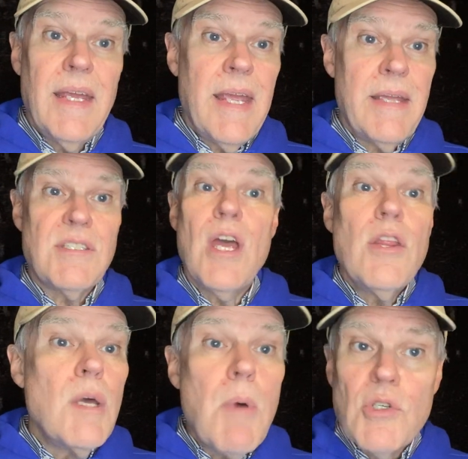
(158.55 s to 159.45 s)
He's
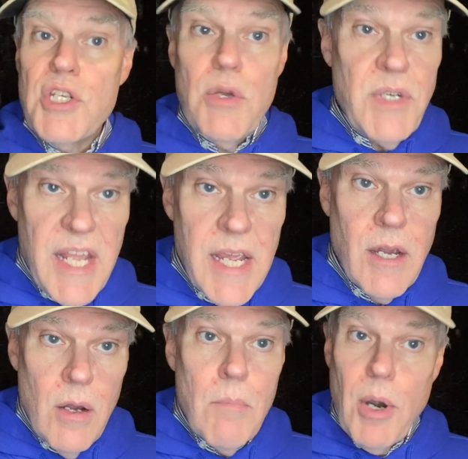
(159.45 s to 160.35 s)
the most
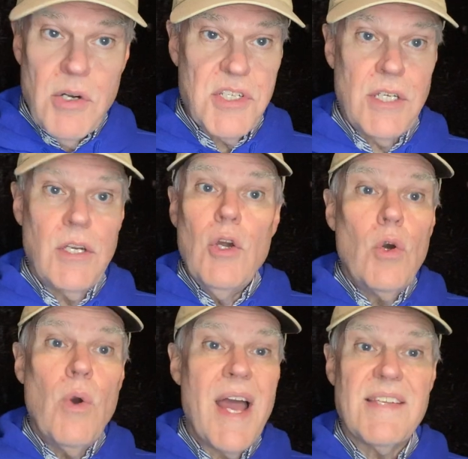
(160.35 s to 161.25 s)
unique person
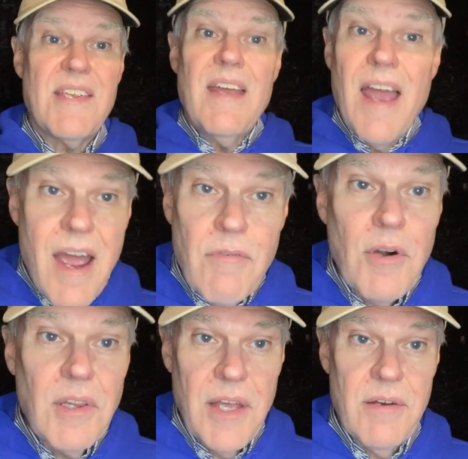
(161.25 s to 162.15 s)
who has
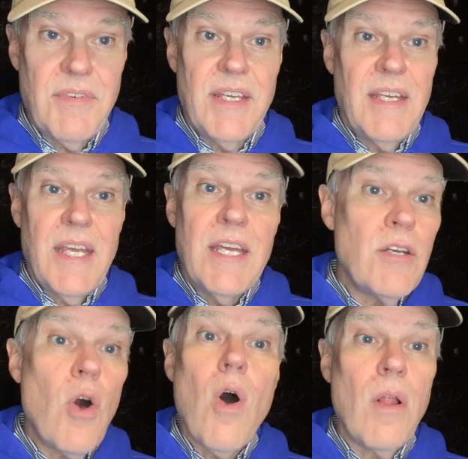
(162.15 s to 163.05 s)
ever lived
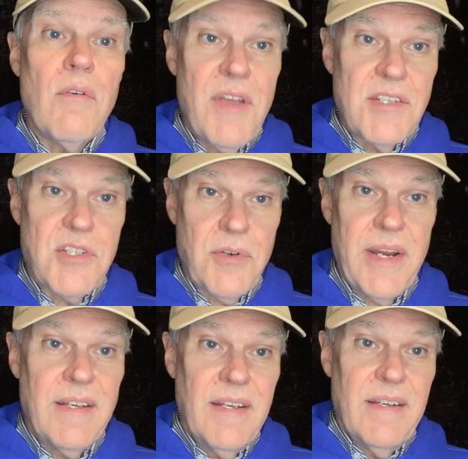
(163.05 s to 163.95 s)
in all of history.